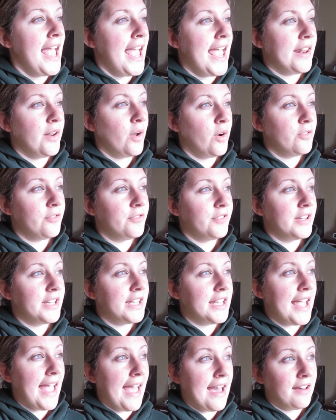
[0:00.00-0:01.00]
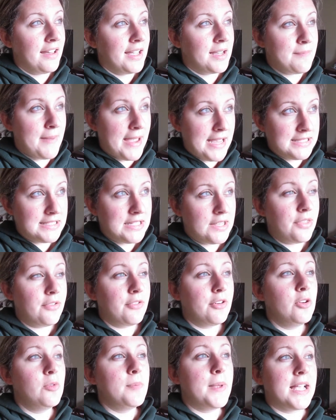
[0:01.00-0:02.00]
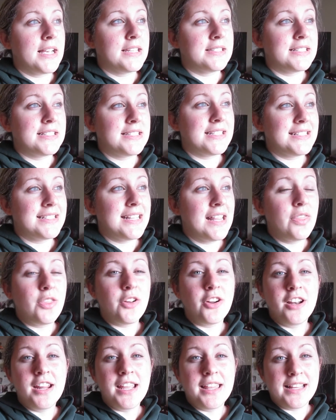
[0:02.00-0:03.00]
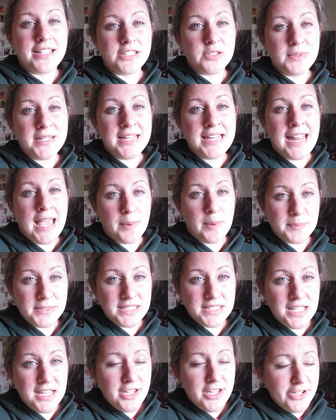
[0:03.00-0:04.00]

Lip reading: And hopefully Alec makes it through, because it's at 10:30 and that's when he naps.